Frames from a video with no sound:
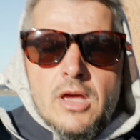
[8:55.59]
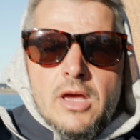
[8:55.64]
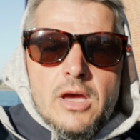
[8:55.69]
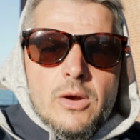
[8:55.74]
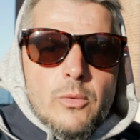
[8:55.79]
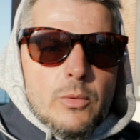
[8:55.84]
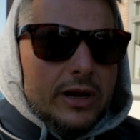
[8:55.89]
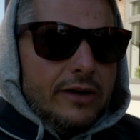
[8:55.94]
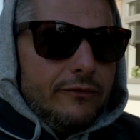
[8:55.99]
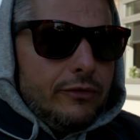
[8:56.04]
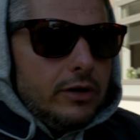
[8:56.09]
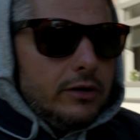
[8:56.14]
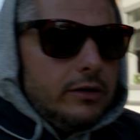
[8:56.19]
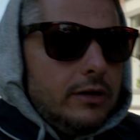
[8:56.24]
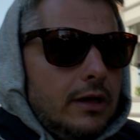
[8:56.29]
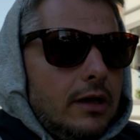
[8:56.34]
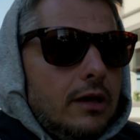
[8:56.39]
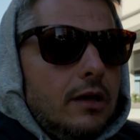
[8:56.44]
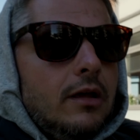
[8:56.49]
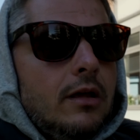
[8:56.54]
whenever
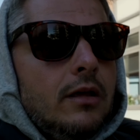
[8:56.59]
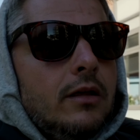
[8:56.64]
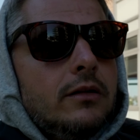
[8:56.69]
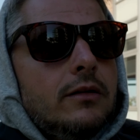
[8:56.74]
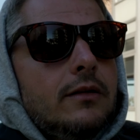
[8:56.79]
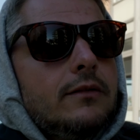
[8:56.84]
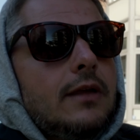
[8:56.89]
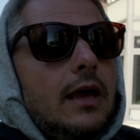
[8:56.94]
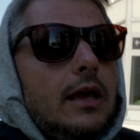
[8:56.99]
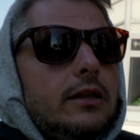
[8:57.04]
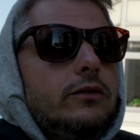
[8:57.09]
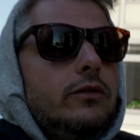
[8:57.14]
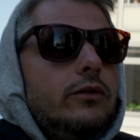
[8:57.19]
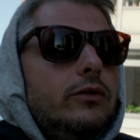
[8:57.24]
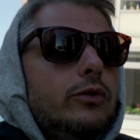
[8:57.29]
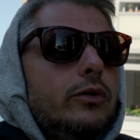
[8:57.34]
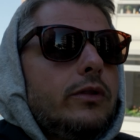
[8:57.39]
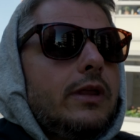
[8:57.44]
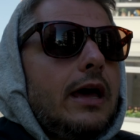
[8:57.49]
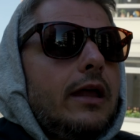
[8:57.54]
they decide to
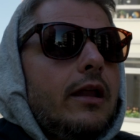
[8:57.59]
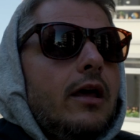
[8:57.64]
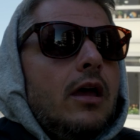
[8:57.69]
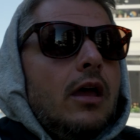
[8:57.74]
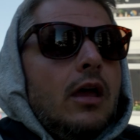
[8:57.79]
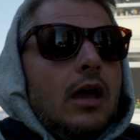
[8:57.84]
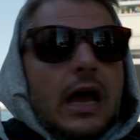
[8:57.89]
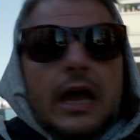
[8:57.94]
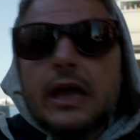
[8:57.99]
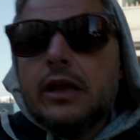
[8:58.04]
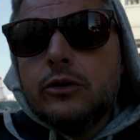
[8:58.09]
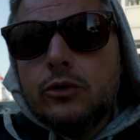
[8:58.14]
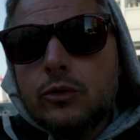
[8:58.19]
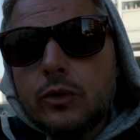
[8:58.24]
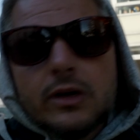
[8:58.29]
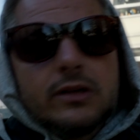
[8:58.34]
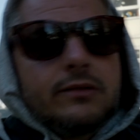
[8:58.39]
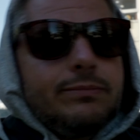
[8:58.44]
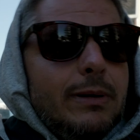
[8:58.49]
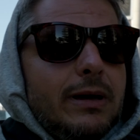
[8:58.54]
do that, I do
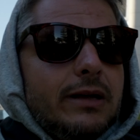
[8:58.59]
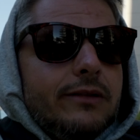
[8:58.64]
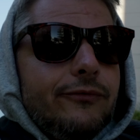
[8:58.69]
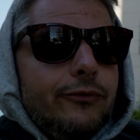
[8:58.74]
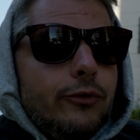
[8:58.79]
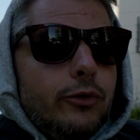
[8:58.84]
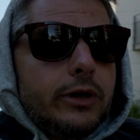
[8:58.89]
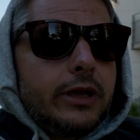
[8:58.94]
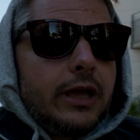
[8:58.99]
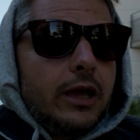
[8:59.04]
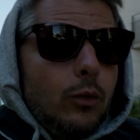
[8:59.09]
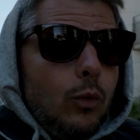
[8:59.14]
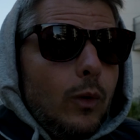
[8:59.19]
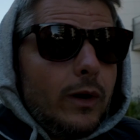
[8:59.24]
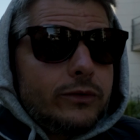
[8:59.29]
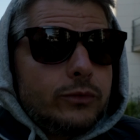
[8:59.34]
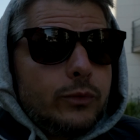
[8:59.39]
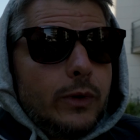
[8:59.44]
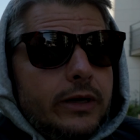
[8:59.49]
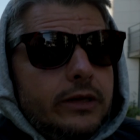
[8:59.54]
expect 4K
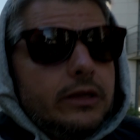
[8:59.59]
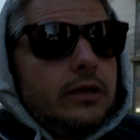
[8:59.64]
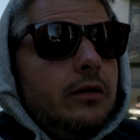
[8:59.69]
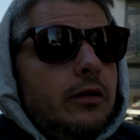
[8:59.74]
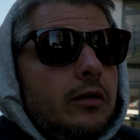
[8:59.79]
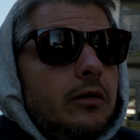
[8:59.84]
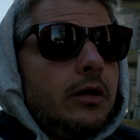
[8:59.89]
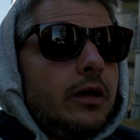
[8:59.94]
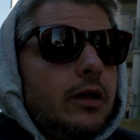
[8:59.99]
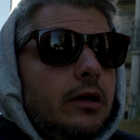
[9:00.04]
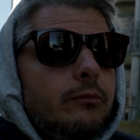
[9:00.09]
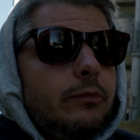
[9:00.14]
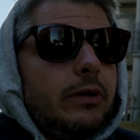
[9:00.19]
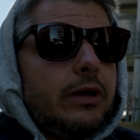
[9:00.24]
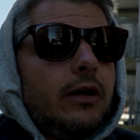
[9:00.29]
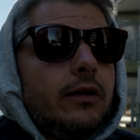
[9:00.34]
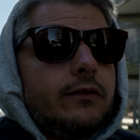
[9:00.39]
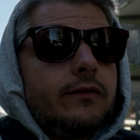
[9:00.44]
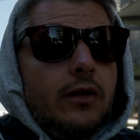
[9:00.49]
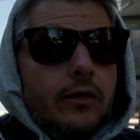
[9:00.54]
120
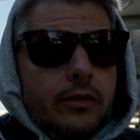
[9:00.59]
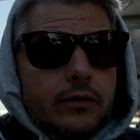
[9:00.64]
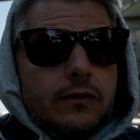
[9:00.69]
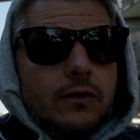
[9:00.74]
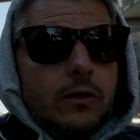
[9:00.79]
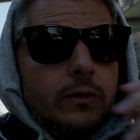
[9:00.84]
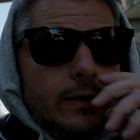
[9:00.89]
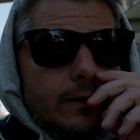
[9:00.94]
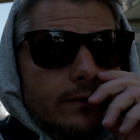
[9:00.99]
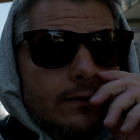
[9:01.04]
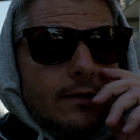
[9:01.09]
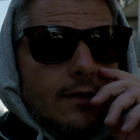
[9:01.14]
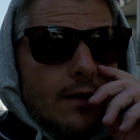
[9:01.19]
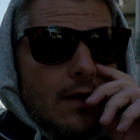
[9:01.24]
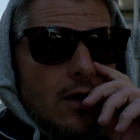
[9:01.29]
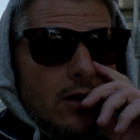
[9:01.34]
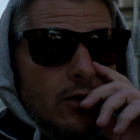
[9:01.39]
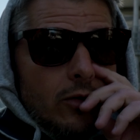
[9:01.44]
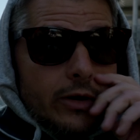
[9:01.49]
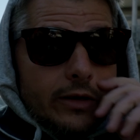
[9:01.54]
because on the Sony's,
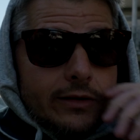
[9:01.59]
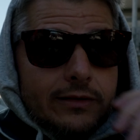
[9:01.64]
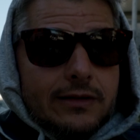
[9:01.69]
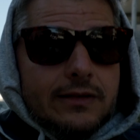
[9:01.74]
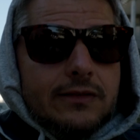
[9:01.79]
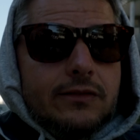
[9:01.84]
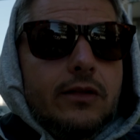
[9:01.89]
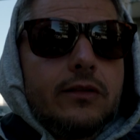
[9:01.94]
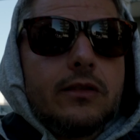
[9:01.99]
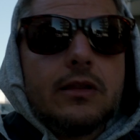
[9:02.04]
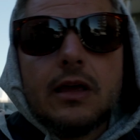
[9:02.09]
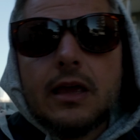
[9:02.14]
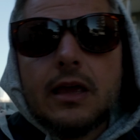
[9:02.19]
or at least on the